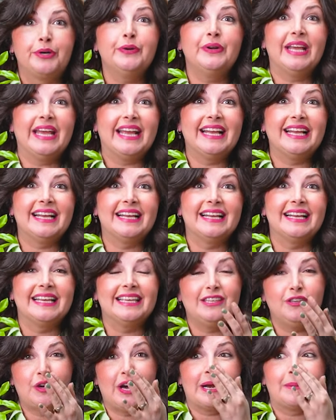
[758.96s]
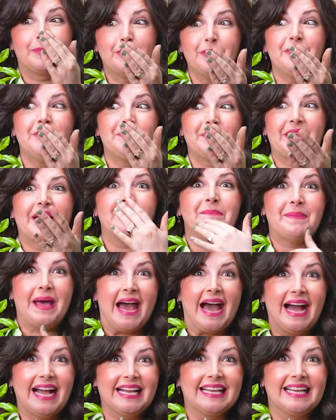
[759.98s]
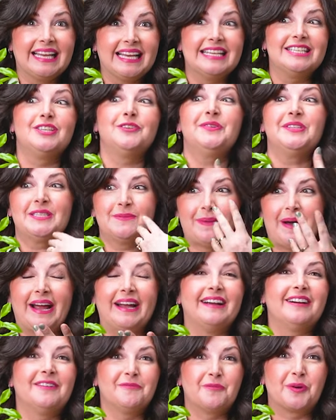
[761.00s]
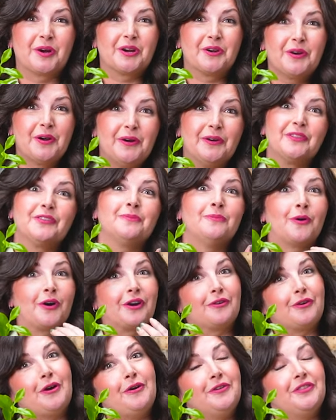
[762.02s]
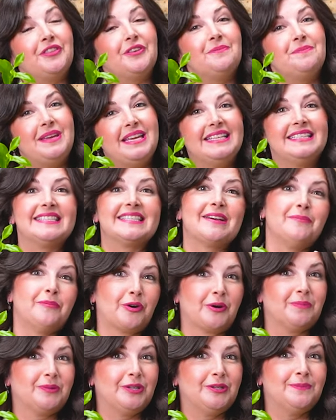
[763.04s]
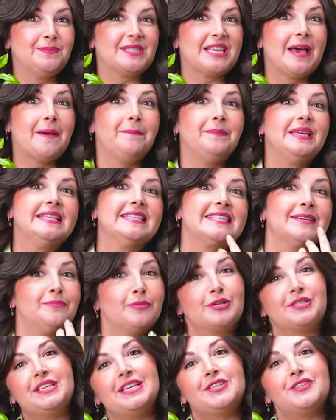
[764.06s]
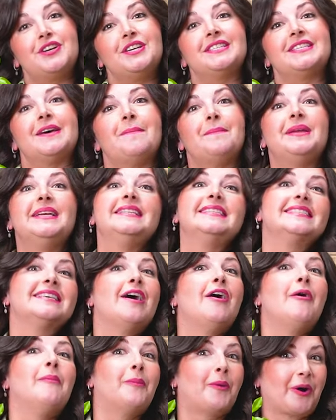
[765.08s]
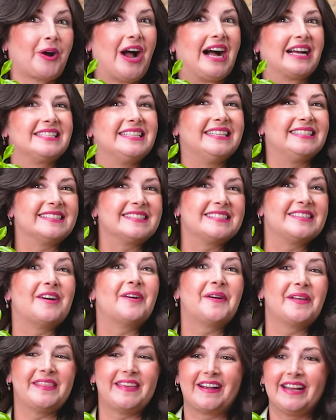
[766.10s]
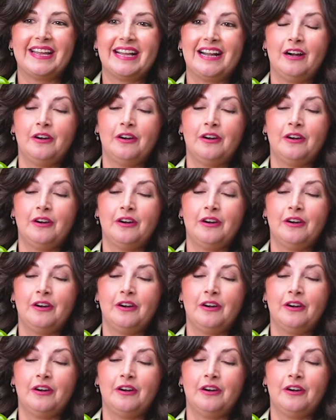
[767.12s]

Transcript: pruning, you got to prune the plant back to inspire more growth. More growth means more blooms, means more citrus, means more cocktails. So there you